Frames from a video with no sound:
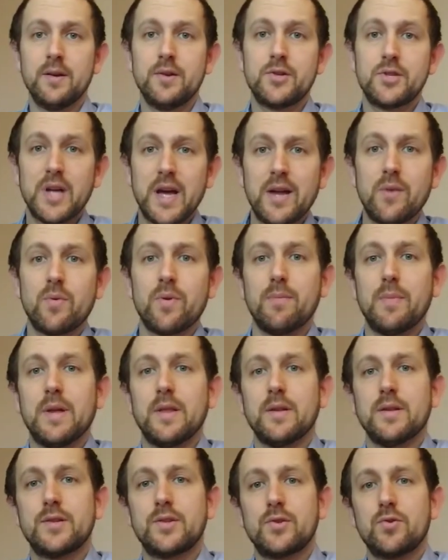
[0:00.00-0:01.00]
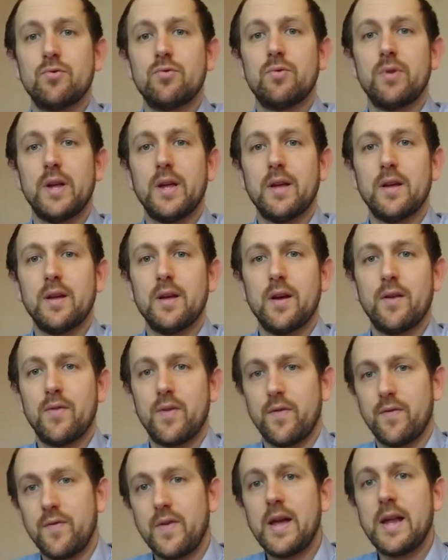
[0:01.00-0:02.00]
shared with me the story of
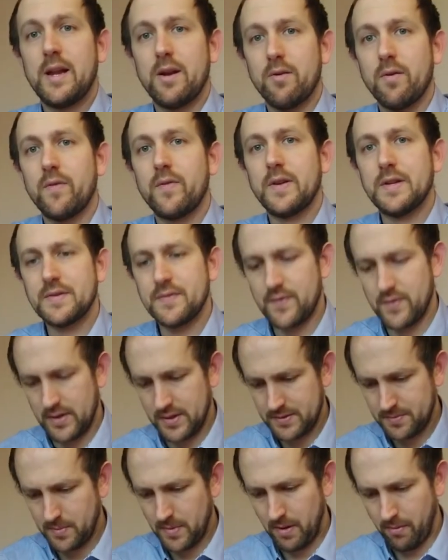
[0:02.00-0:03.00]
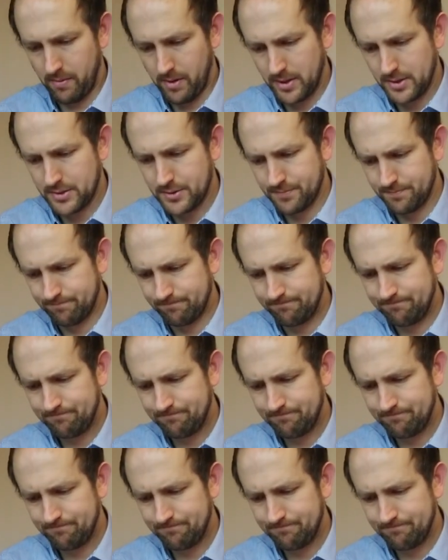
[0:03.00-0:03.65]
the failure of his first marriage.